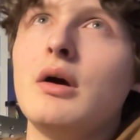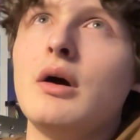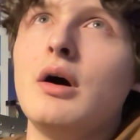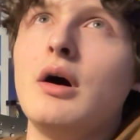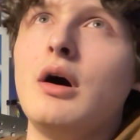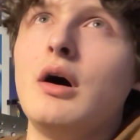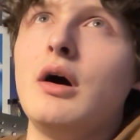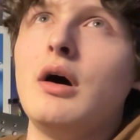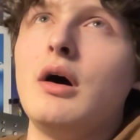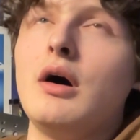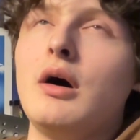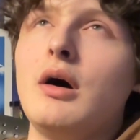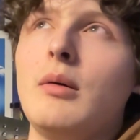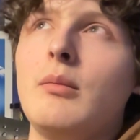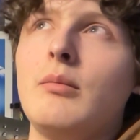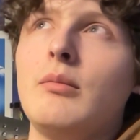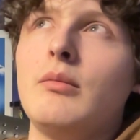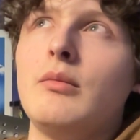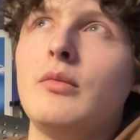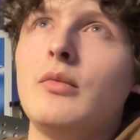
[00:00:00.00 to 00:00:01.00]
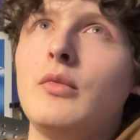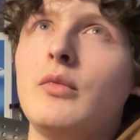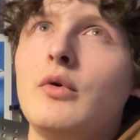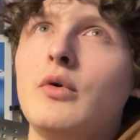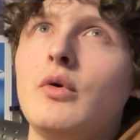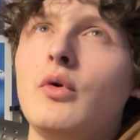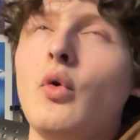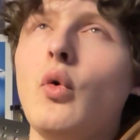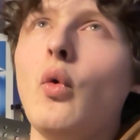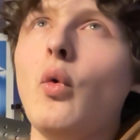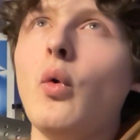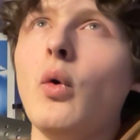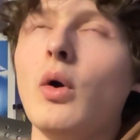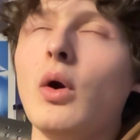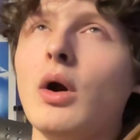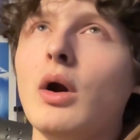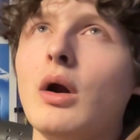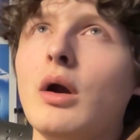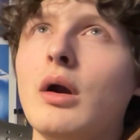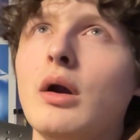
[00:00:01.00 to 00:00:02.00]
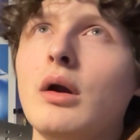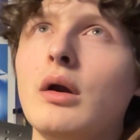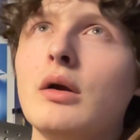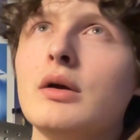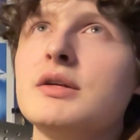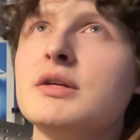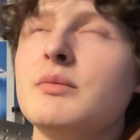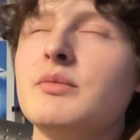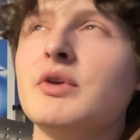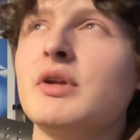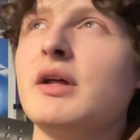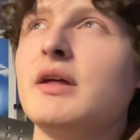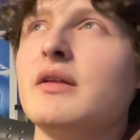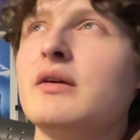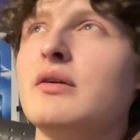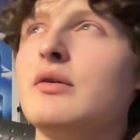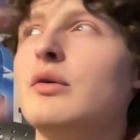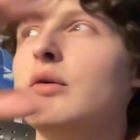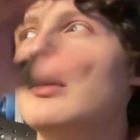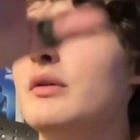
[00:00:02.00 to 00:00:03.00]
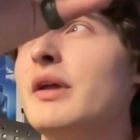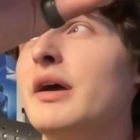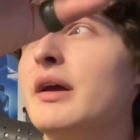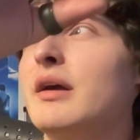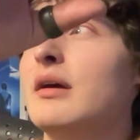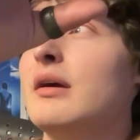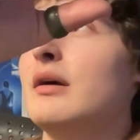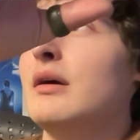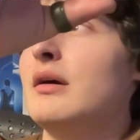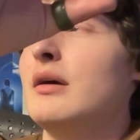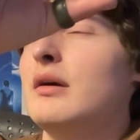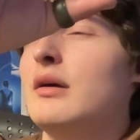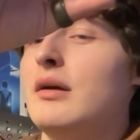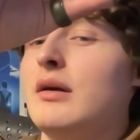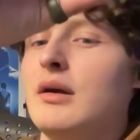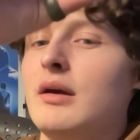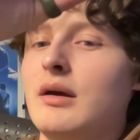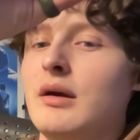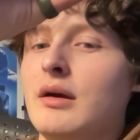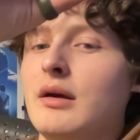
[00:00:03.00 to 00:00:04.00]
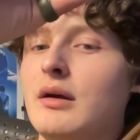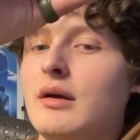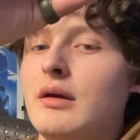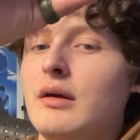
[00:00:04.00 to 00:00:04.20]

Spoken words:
or something like that, or like it.